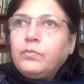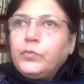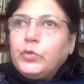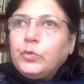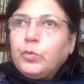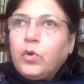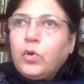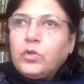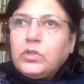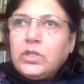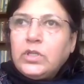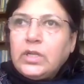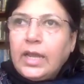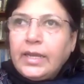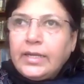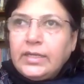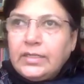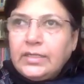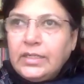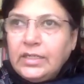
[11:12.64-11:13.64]
towards an
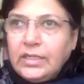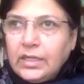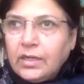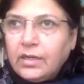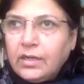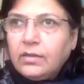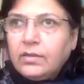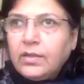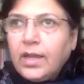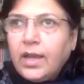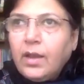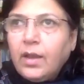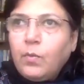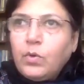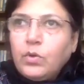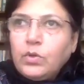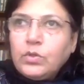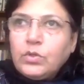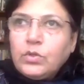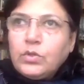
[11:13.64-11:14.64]
idea that
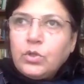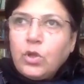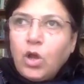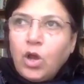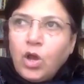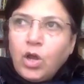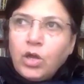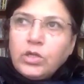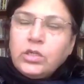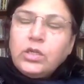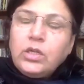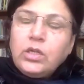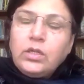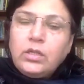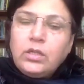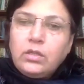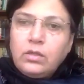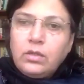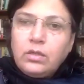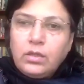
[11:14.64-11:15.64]
was not
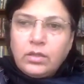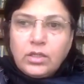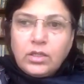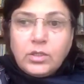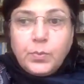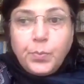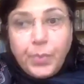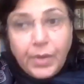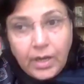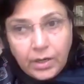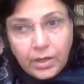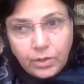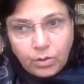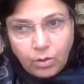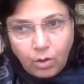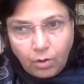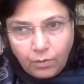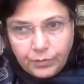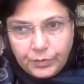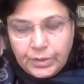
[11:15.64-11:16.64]
in the spirit
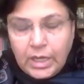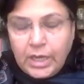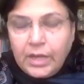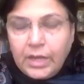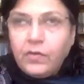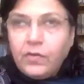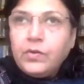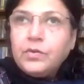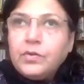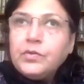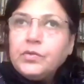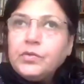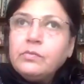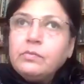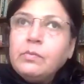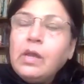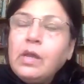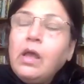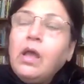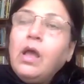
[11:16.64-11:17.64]
of
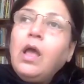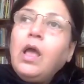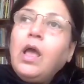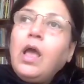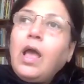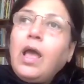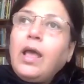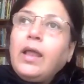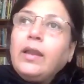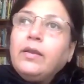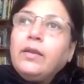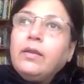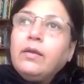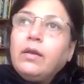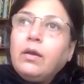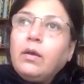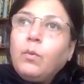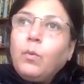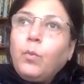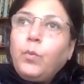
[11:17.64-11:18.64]
secularism. And
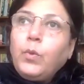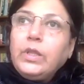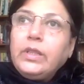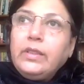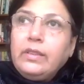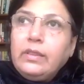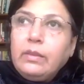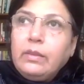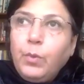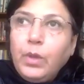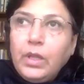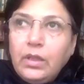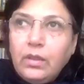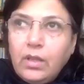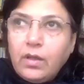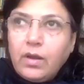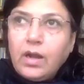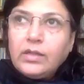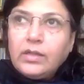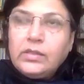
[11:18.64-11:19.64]
with
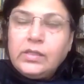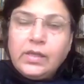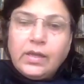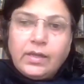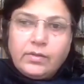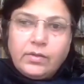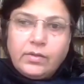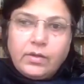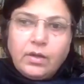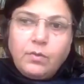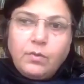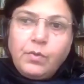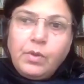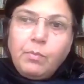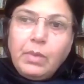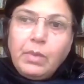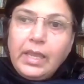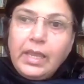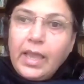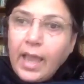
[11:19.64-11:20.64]
the Rath Yatra, we
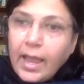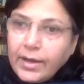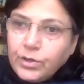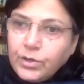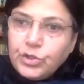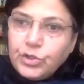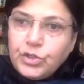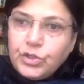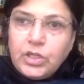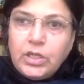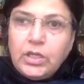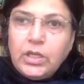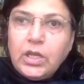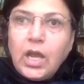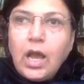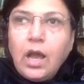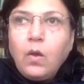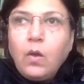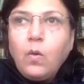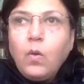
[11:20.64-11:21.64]
began to see
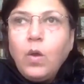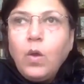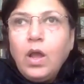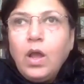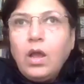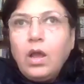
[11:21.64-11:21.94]
how